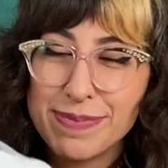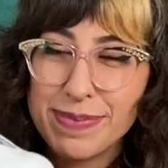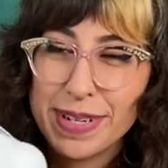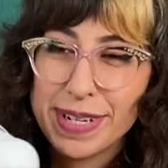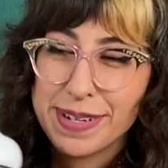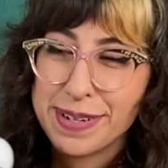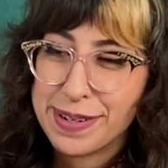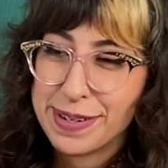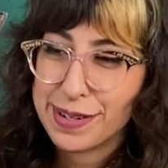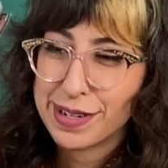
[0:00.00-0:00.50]
my
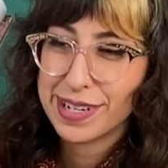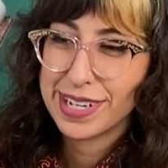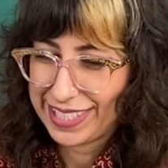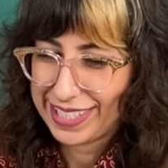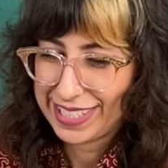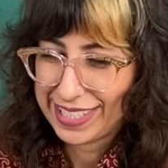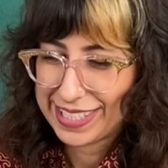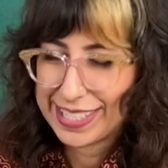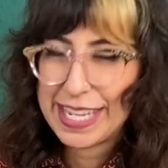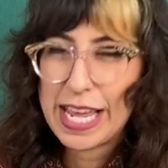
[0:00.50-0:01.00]
car,
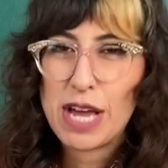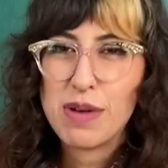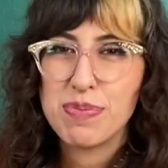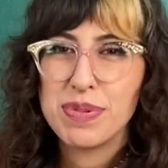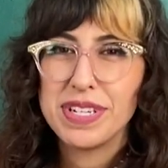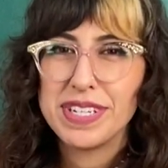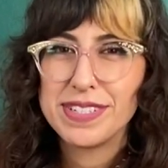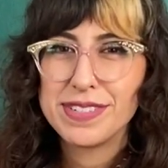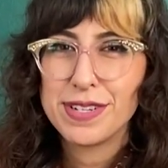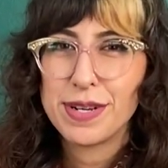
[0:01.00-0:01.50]
it's
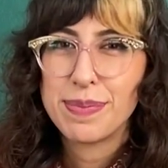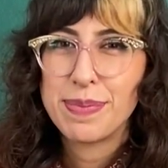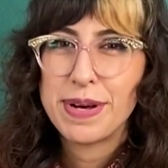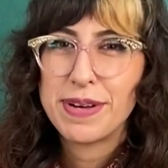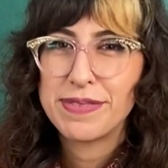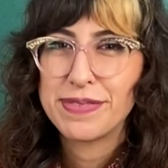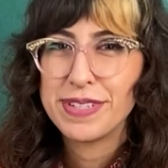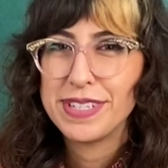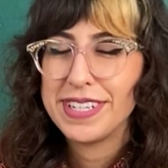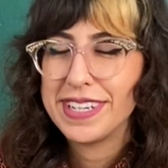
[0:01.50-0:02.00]
happiness on my
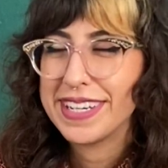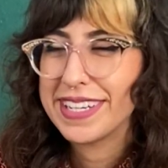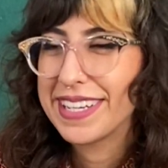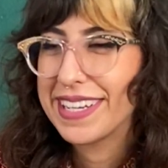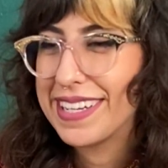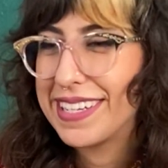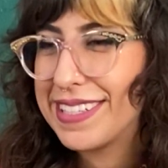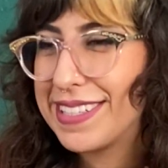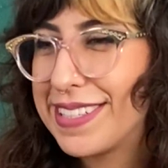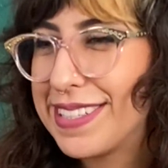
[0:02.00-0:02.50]
feet, I
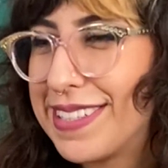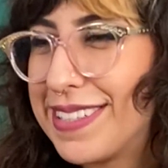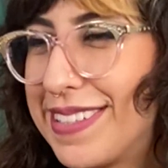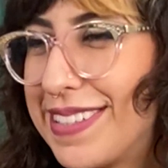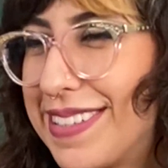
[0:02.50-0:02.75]
guess.